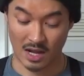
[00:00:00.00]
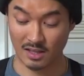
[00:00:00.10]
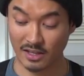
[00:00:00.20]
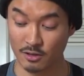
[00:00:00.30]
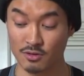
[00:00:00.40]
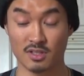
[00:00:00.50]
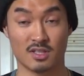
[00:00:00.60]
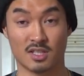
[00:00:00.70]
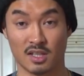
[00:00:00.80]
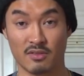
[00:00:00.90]
I like using
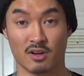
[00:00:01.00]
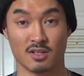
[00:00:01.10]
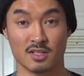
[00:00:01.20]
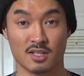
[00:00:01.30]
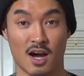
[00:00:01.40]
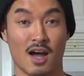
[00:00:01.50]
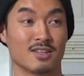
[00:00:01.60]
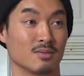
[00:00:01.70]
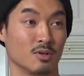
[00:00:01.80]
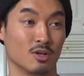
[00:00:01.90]
this cleaver because it's got
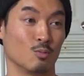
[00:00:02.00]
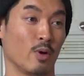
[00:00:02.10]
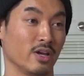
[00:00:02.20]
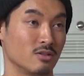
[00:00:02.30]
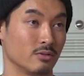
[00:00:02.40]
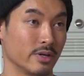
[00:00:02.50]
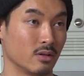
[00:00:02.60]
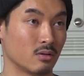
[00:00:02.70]
some good weight to it.